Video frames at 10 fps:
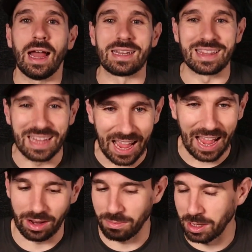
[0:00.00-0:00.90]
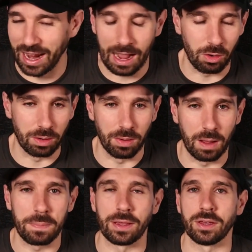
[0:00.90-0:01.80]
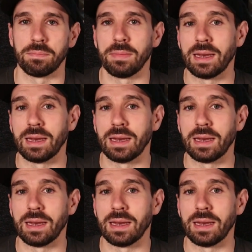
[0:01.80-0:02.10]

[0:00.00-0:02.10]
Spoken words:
and that with an hour, in my opinion,